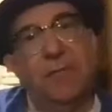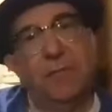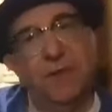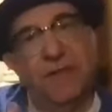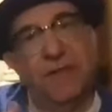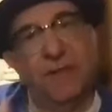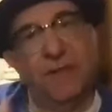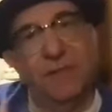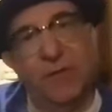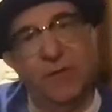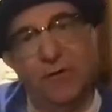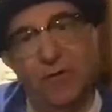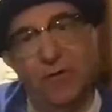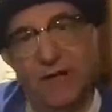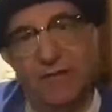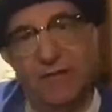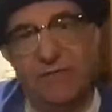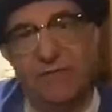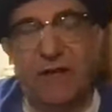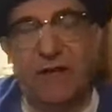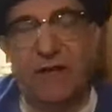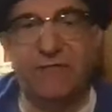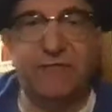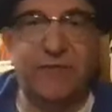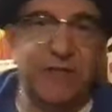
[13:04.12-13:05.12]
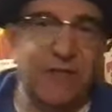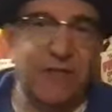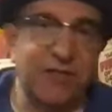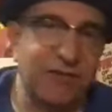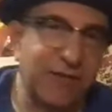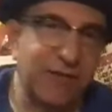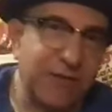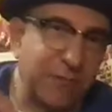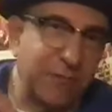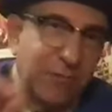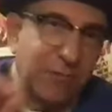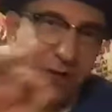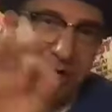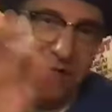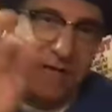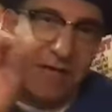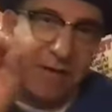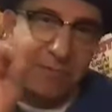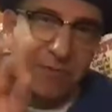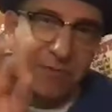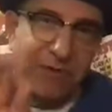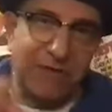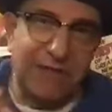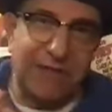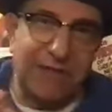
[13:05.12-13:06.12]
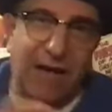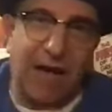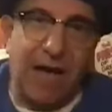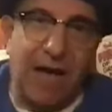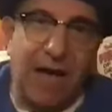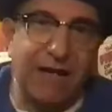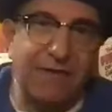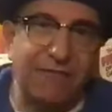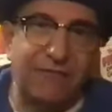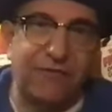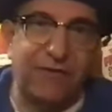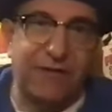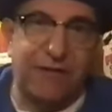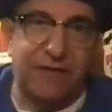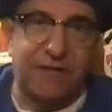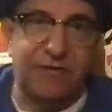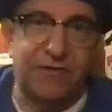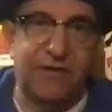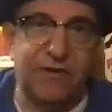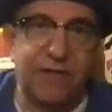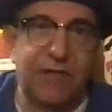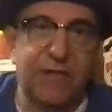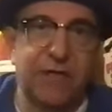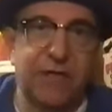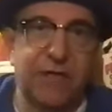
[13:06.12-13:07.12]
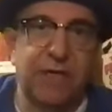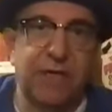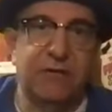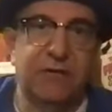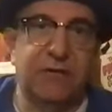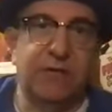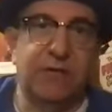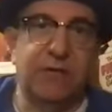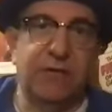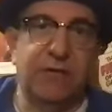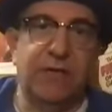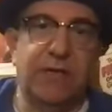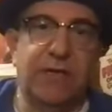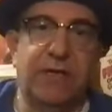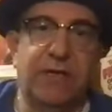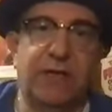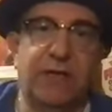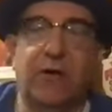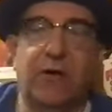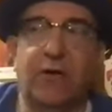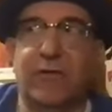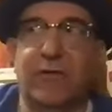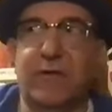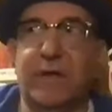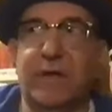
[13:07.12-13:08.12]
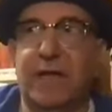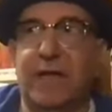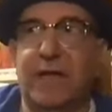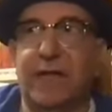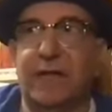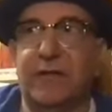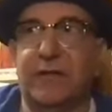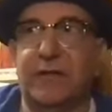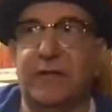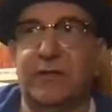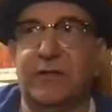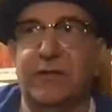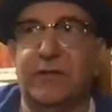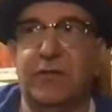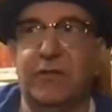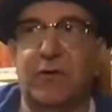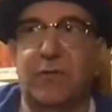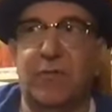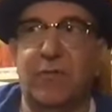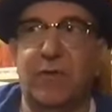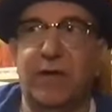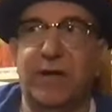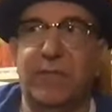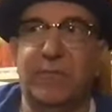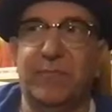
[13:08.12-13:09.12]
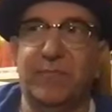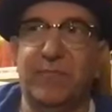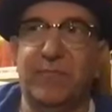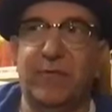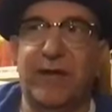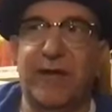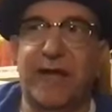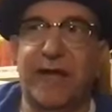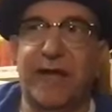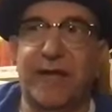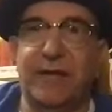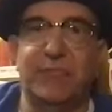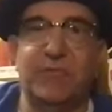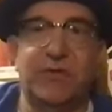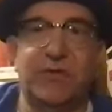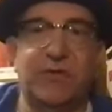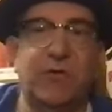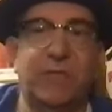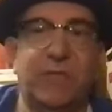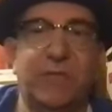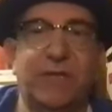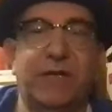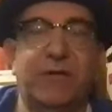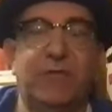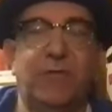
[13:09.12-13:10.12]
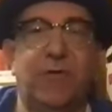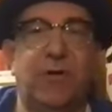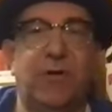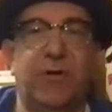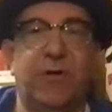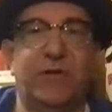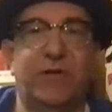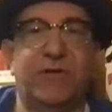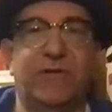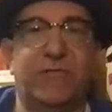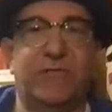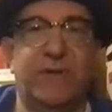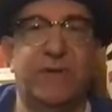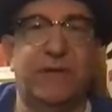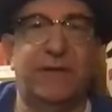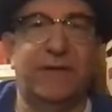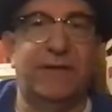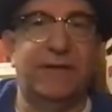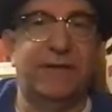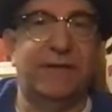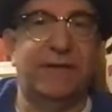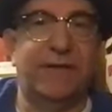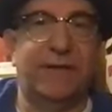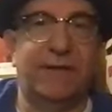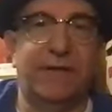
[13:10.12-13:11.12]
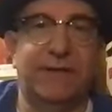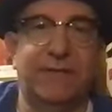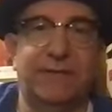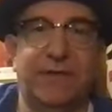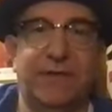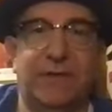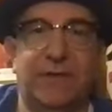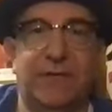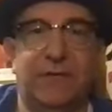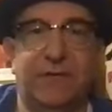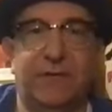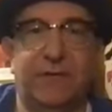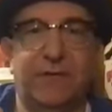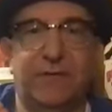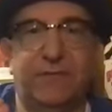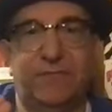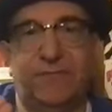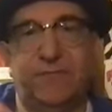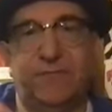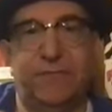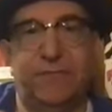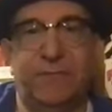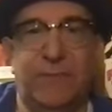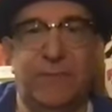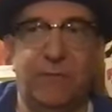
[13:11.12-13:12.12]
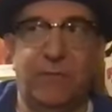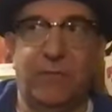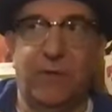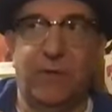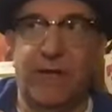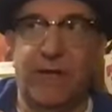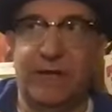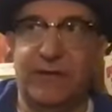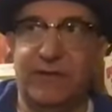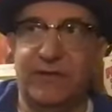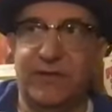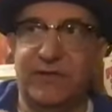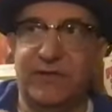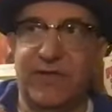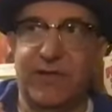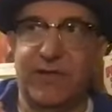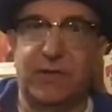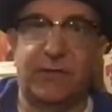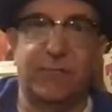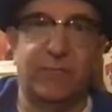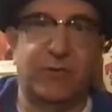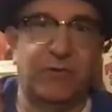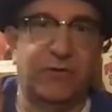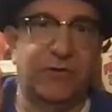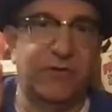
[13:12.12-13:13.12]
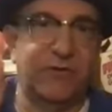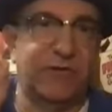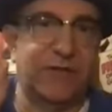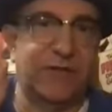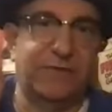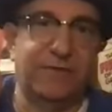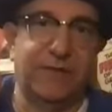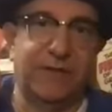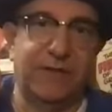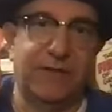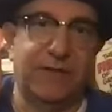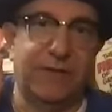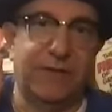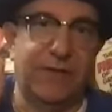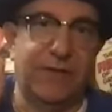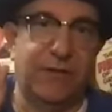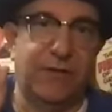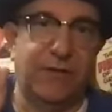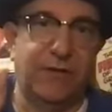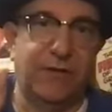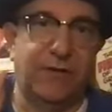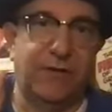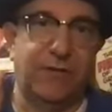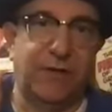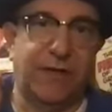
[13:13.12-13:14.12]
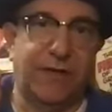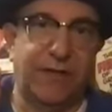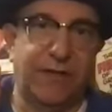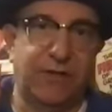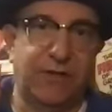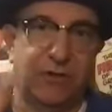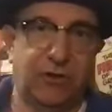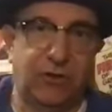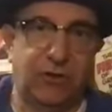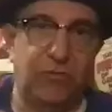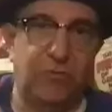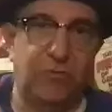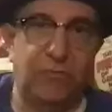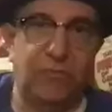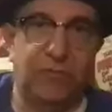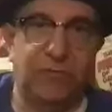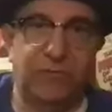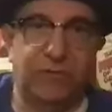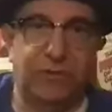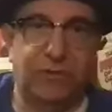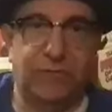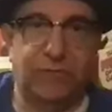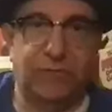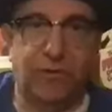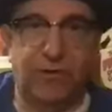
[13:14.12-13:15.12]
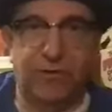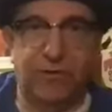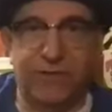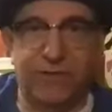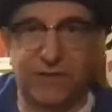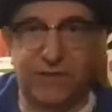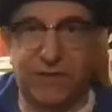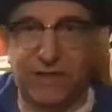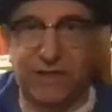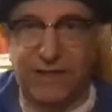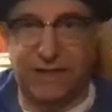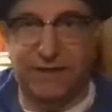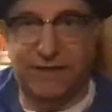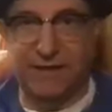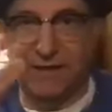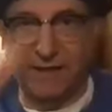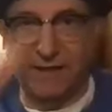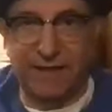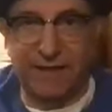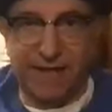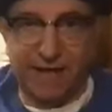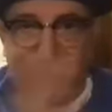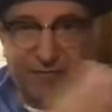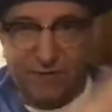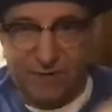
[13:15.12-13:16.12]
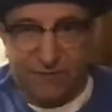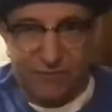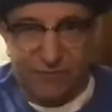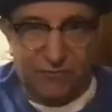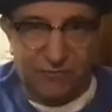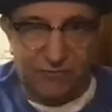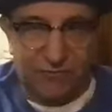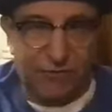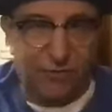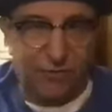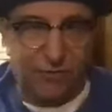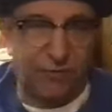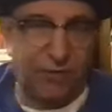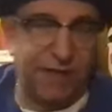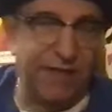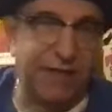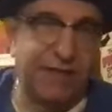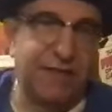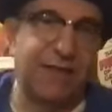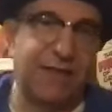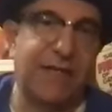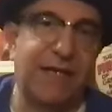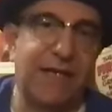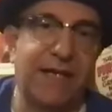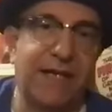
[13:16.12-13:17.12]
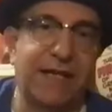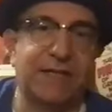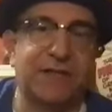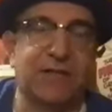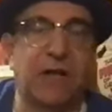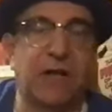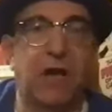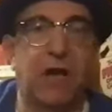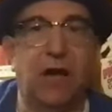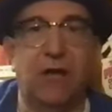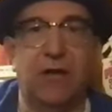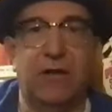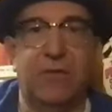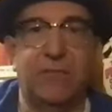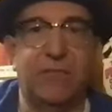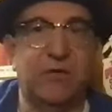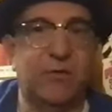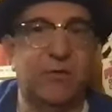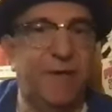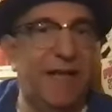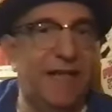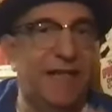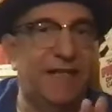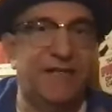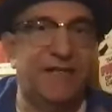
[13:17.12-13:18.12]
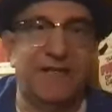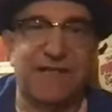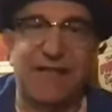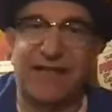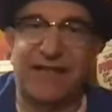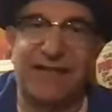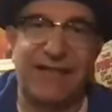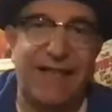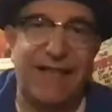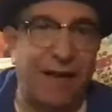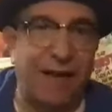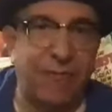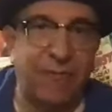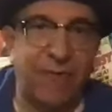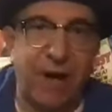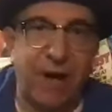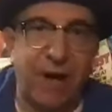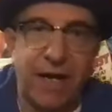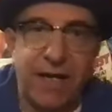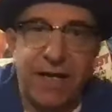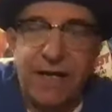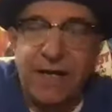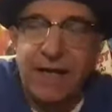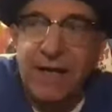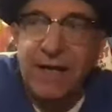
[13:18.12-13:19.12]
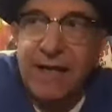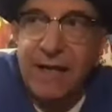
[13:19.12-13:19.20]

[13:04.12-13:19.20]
But then with creative nonfiction is, where do you put the hyphens? And you don't want to break up so many words, at the syllables of like two words, and then have it going into the next column. So we had to set that right.